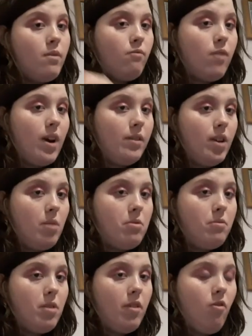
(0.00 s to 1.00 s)
round up of
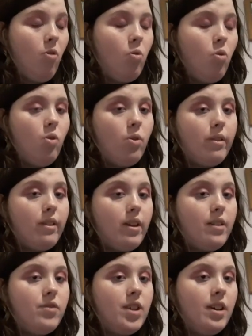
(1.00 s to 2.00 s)
my thoughts.
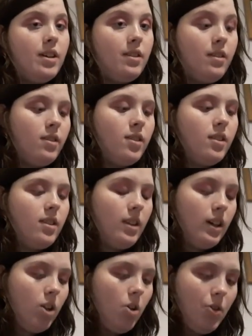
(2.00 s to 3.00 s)
I've done the
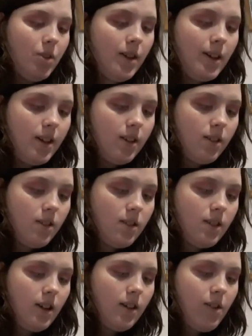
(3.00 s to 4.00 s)
closet, so
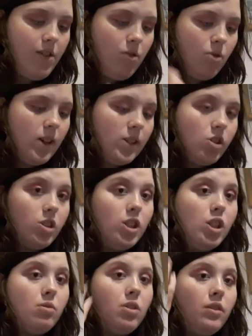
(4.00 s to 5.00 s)
now I thought I'd just
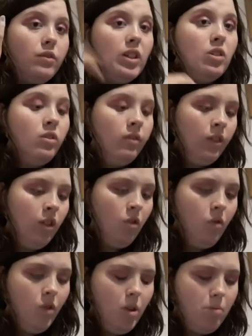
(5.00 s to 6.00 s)
do an evolve of
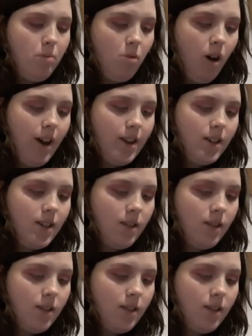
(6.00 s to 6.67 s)
the brand.